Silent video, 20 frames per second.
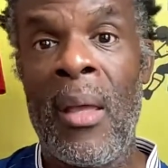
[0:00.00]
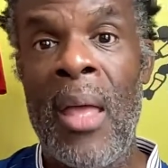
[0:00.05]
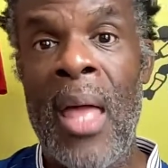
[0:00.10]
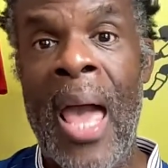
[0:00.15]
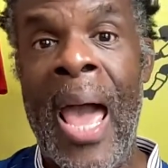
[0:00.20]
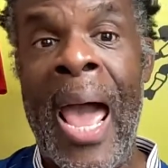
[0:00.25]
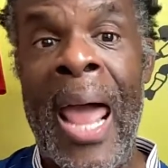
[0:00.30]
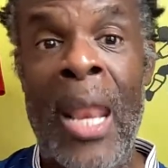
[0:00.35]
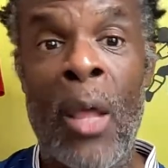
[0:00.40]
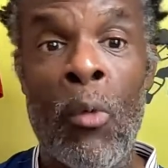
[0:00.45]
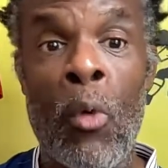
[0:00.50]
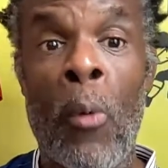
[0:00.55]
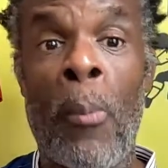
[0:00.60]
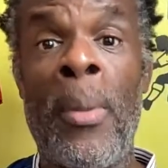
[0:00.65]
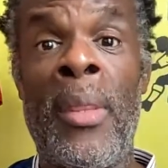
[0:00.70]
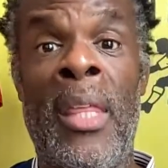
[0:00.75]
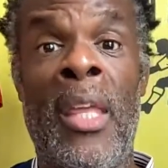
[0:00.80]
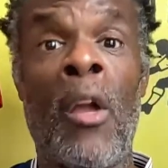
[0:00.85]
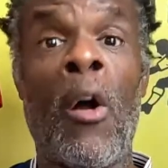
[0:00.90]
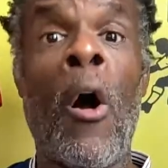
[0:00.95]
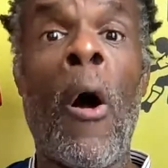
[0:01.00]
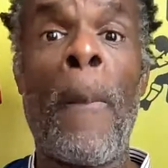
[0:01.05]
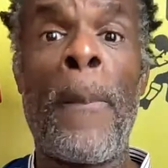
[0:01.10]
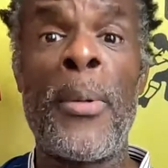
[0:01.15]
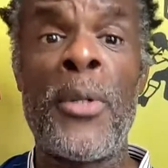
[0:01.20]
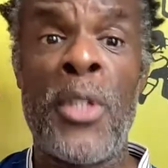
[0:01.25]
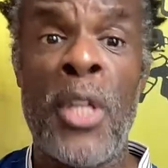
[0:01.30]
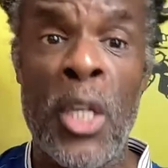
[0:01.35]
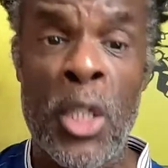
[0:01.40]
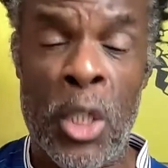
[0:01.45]
and it will be the
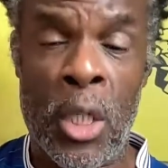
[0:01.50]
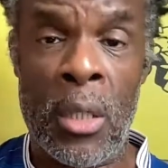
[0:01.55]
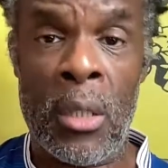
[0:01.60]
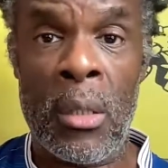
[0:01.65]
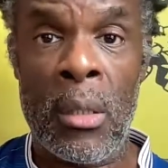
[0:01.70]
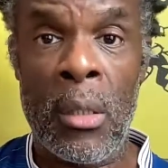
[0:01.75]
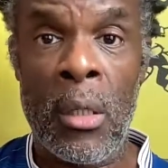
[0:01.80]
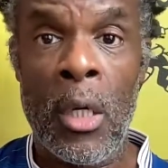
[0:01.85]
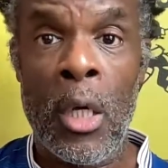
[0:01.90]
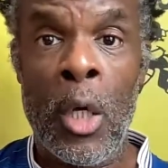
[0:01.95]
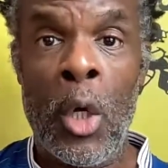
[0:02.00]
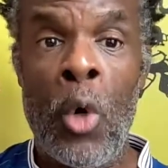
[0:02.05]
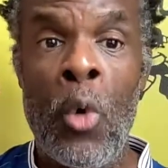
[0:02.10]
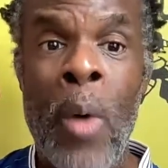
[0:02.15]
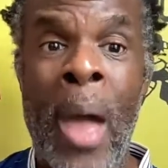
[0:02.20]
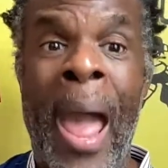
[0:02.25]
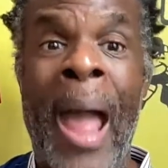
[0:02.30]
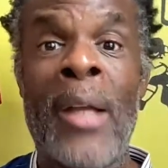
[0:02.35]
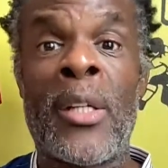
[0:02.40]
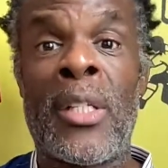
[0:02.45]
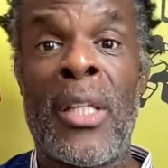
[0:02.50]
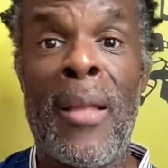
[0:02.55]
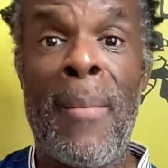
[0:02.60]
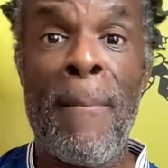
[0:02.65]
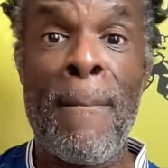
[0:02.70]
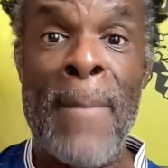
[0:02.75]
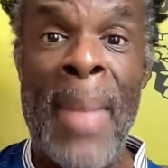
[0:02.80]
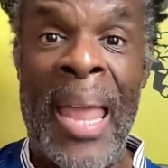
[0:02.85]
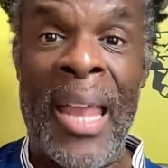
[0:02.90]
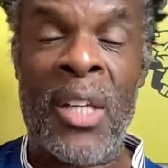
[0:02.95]
opposition who actually
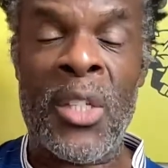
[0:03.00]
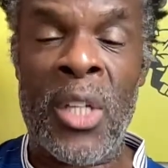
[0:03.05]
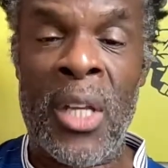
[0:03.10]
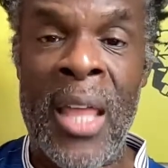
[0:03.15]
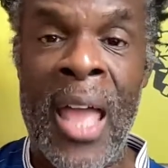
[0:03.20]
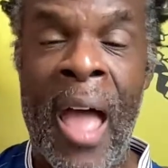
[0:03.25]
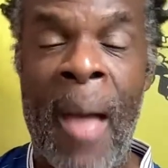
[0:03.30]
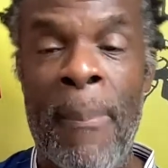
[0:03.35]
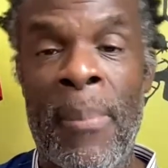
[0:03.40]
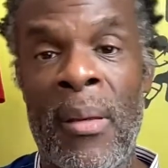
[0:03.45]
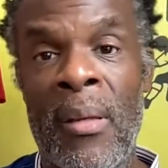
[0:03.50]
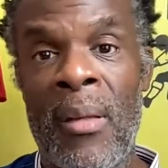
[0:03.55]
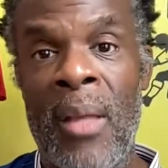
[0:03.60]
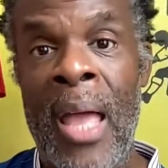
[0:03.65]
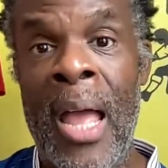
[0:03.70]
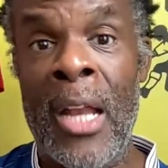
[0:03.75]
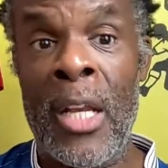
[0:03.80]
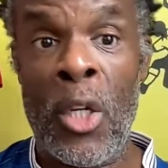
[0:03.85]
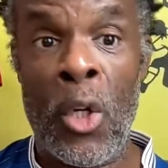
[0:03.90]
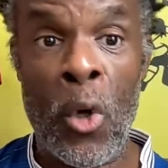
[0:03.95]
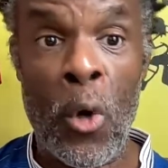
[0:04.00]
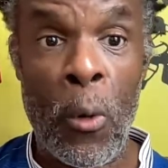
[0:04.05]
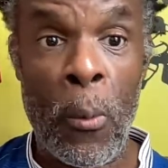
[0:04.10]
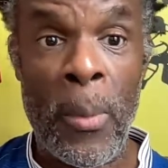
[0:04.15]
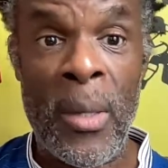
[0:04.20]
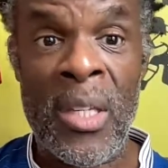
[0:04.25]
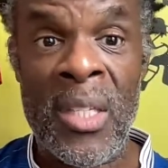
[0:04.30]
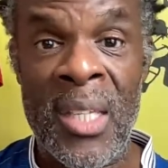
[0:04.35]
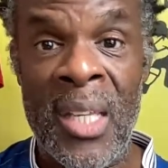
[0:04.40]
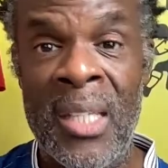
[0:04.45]
makes it happen. And you'll
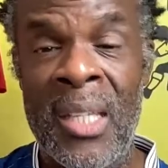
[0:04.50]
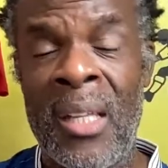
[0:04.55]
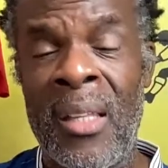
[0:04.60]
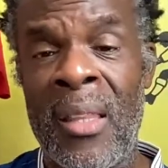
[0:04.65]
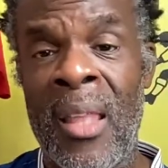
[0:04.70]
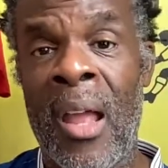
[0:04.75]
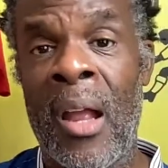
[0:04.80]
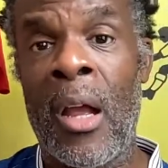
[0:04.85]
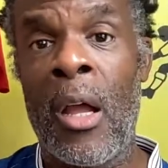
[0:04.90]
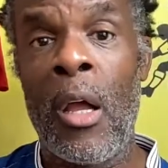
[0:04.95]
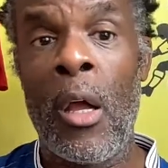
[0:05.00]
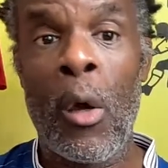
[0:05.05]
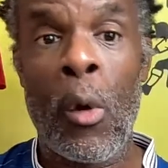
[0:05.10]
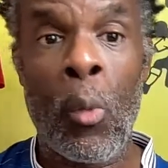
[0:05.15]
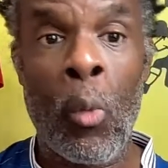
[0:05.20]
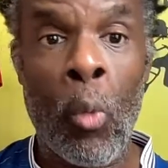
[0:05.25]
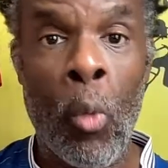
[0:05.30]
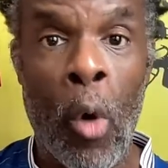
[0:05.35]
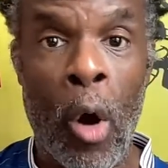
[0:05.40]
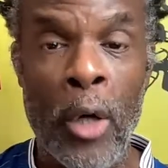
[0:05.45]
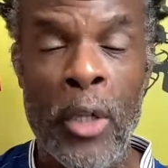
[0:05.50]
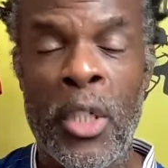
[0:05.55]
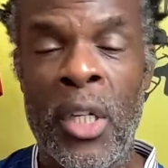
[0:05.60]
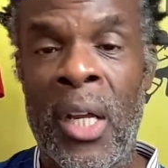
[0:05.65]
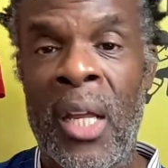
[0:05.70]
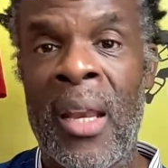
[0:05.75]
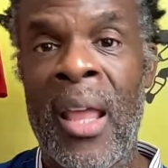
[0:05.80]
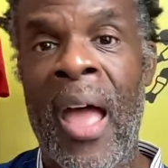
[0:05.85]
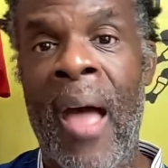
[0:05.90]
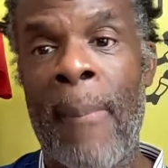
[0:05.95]
be sitting there watching
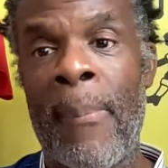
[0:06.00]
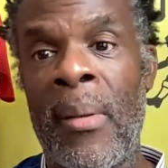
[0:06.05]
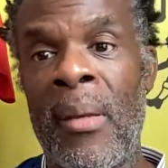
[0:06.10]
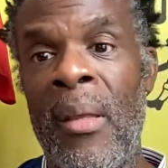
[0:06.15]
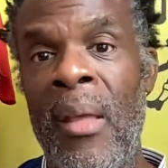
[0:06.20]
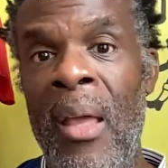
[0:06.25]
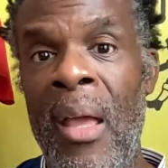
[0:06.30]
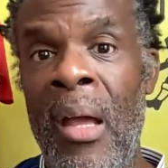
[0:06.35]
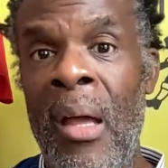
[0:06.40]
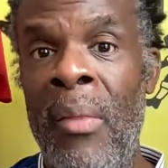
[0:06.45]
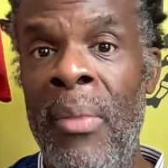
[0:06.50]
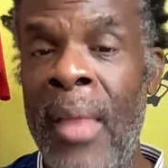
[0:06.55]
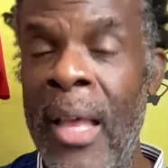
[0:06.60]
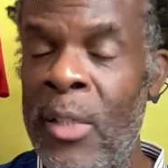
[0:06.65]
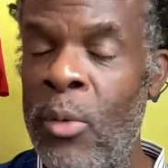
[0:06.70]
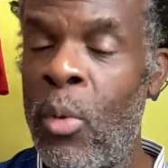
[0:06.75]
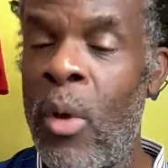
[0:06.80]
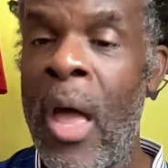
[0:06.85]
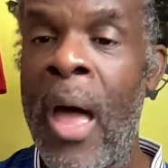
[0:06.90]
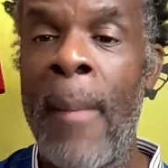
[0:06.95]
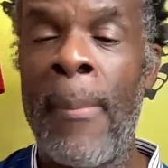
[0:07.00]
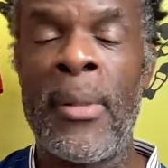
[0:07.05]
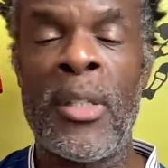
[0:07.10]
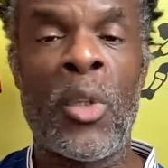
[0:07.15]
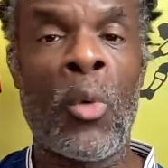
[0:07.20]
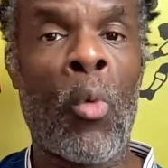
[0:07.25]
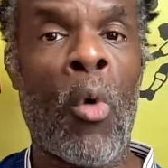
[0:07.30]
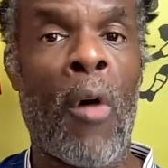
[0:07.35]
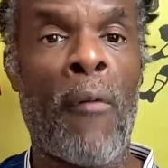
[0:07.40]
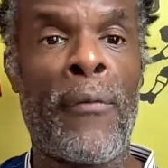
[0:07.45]
it happen. And that's what happened to
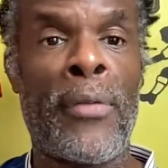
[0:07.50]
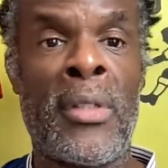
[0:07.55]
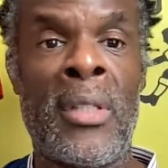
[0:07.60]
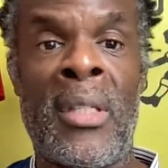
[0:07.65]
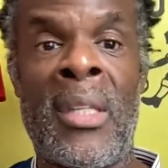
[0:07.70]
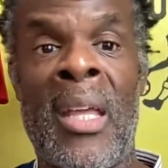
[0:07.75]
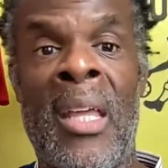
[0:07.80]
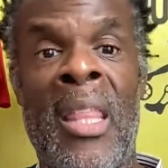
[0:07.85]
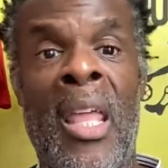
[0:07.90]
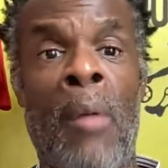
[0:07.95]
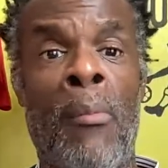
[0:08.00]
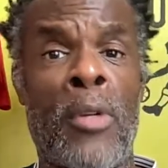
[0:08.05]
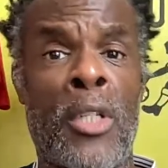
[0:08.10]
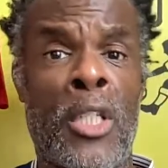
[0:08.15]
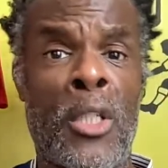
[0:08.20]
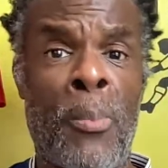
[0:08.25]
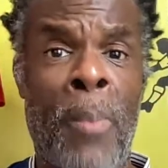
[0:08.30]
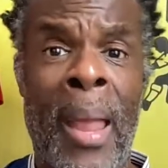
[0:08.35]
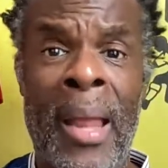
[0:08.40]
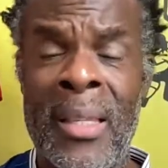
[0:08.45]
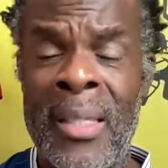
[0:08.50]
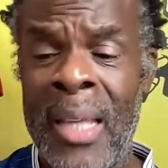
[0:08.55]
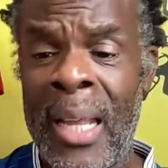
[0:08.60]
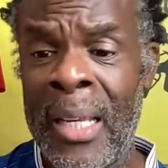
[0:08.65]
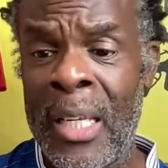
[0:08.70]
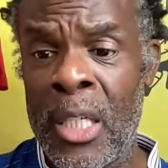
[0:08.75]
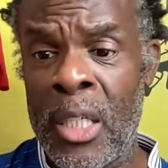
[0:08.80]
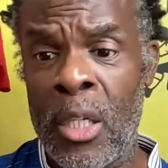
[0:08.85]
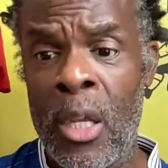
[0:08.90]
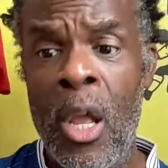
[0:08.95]
Watford today. They were
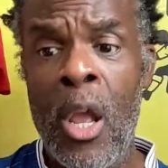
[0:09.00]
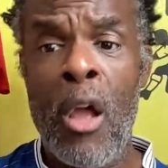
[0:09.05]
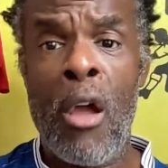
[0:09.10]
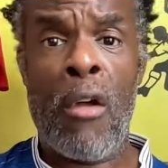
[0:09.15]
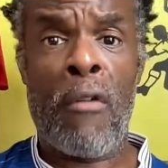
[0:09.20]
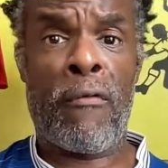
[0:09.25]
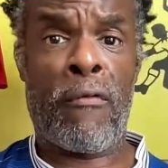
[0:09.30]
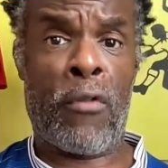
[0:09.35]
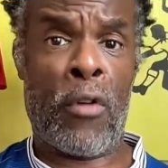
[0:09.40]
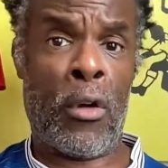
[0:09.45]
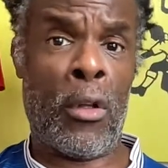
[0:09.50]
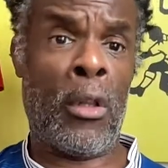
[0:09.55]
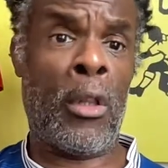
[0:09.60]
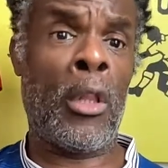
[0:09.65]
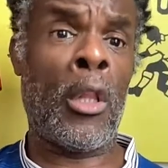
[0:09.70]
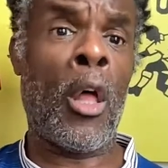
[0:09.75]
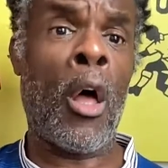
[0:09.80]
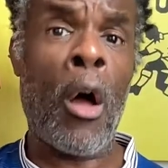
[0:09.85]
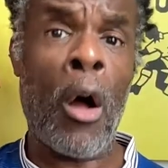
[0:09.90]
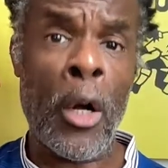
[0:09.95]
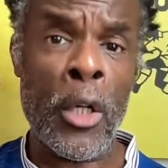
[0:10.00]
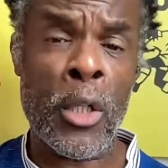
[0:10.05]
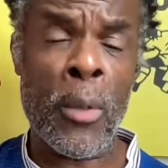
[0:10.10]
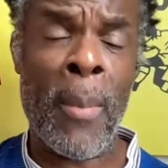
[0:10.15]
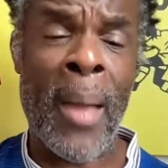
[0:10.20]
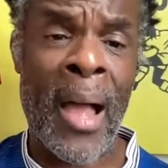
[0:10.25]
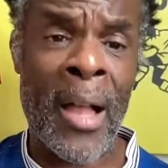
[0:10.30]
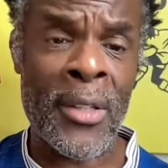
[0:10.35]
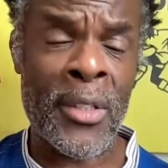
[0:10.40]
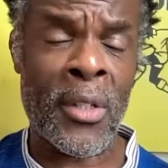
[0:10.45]
spectators for large
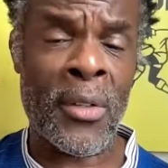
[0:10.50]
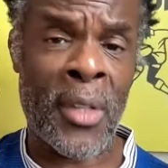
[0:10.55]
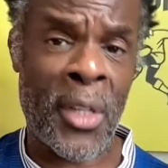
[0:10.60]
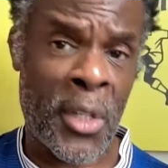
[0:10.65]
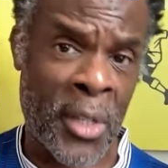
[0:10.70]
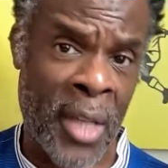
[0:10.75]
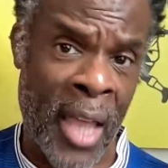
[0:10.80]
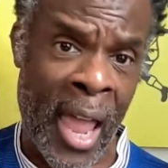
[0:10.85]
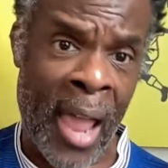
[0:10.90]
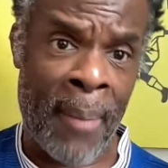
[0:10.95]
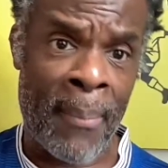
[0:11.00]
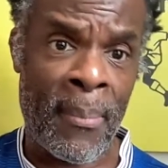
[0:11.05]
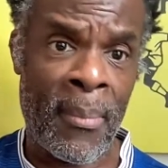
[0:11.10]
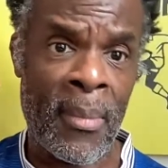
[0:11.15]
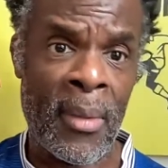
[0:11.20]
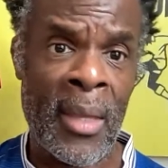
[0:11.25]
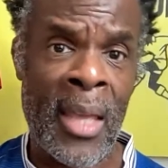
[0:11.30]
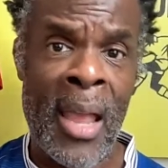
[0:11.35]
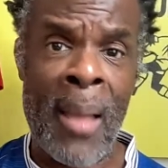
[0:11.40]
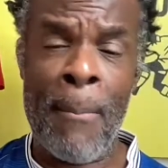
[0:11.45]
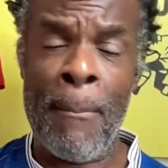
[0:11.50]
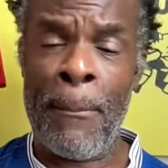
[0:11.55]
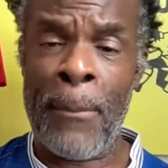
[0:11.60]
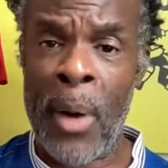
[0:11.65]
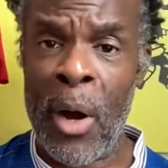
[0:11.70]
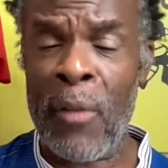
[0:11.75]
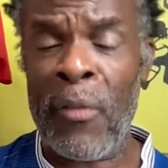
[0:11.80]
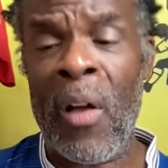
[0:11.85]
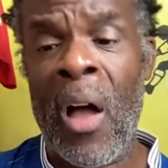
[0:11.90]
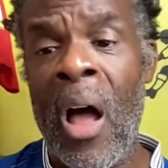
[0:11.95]
amounts of this game in
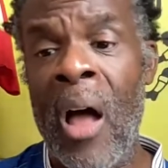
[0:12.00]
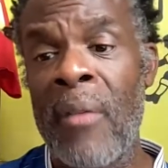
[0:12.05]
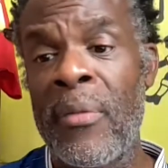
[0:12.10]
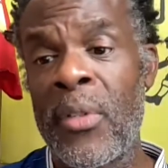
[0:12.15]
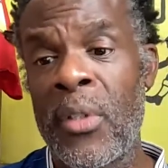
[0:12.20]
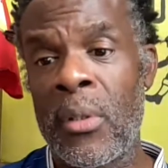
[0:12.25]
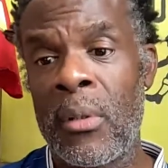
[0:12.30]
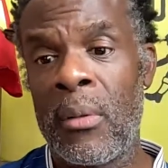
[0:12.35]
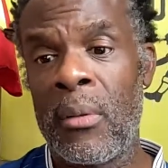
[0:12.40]
both halves.